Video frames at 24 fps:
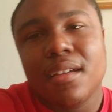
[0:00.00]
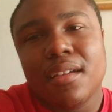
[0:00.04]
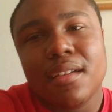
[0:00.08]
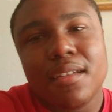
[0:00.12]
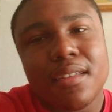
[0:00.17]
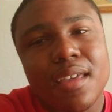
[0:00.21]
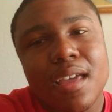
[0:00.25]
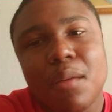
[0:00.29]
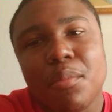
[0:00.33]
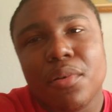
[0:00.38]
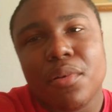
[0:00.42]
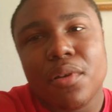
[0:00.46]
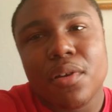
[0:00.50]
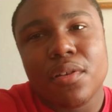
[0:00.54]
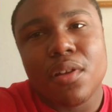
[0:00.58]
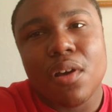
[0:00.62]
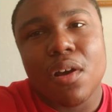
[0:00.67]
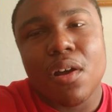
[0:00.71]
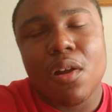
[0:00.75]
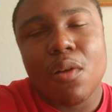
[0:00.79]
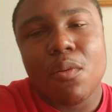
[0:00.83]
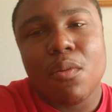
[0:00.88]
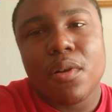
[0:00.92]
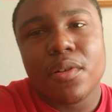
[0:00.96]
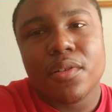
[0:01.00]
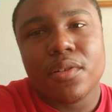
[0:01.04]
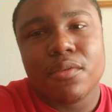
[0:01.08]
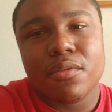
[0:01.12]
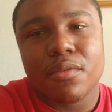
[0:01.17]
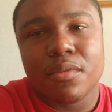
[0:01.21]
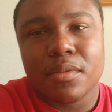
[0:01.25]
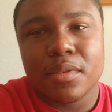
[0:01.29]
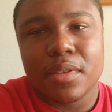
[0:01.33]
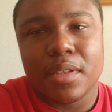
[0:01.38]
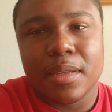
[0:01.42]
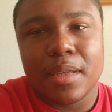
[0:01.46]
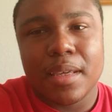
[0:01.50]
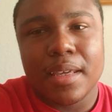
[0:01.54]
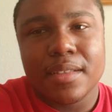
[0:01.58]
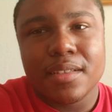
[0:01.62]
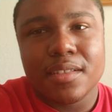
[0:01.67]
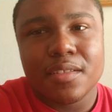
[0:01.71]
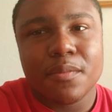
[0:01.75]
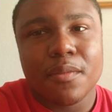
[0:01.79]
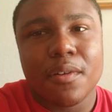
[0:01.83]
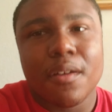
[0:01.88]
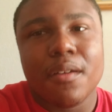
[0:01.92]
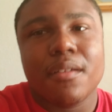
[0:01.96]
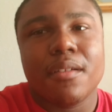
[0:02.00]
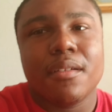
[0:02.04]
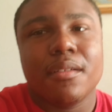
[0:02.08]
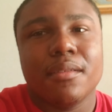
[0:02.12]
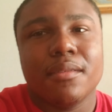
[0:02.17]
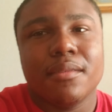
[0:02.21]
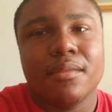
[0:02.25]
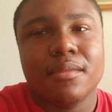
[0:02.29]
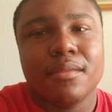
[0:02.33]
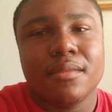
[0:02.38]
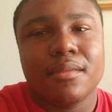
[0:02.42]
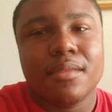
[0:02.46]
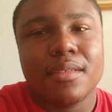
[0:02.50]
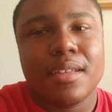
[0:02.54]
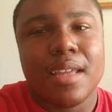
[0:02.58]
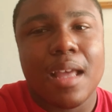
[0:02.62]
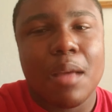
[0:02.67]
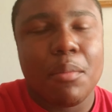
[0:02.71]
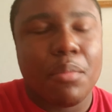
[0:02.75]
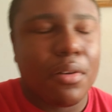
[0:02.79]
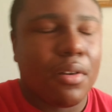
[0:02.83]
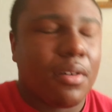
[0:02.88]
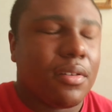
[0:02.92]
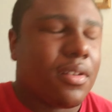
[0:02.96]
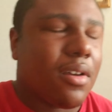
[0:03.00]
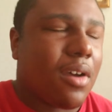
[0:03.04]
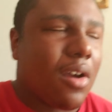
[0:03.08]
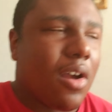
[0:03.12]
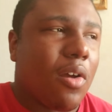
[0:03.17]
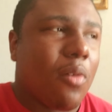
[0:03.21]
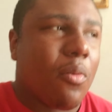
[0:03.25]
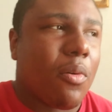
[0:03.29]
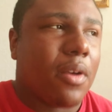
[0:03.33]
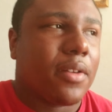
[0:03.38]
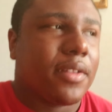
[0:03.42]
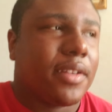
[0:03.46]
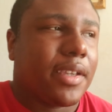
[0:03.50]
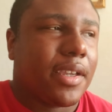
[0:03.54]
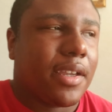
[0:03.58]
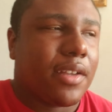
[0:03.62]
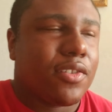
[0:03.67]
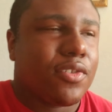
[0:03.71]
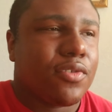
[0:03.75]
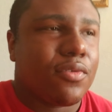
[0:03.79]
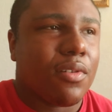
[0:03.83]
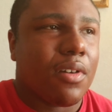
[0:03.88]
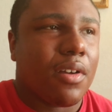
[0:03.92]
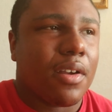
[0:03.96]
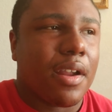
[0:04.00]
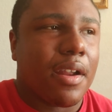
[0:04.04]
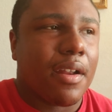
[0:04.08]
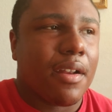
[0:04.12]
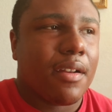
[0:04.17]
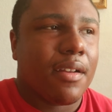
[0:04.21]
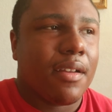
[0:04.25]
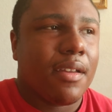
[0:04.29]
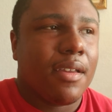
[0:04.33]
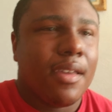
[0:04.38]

You gotta put in the hard work to get smarter. You gotta put in the hard work to get stronger.